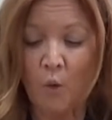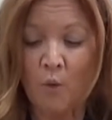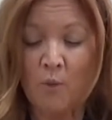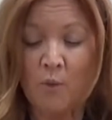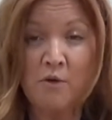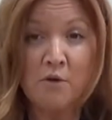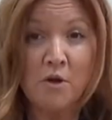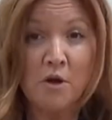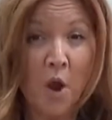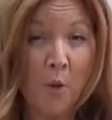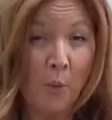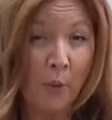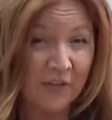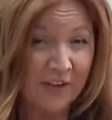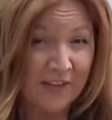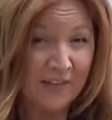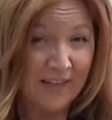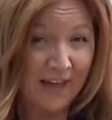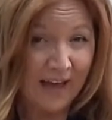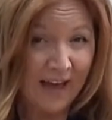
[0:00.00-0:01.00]
we won't know
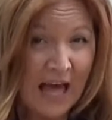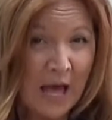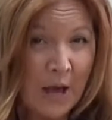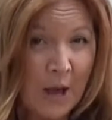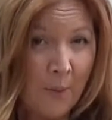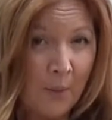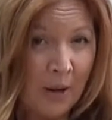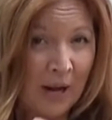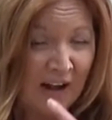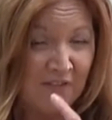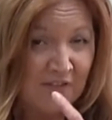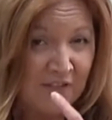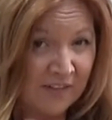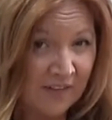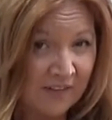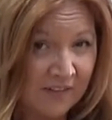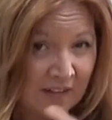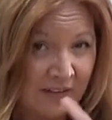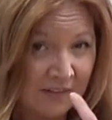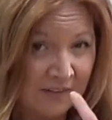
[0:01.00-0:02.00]
what's in there, have to
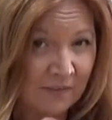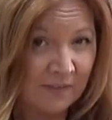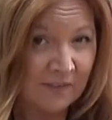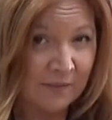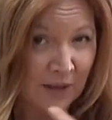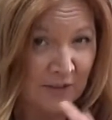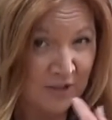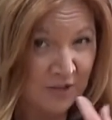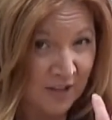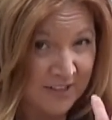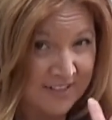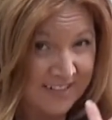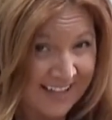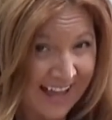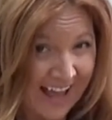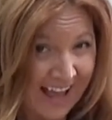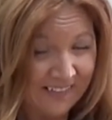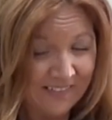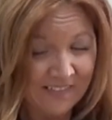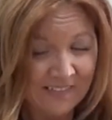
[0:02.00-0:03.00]
use our sense of smell to try to
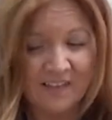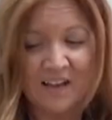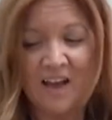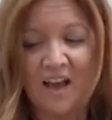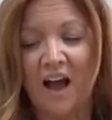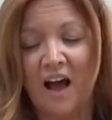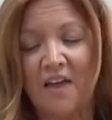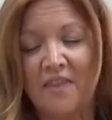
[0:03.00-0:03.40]
guess,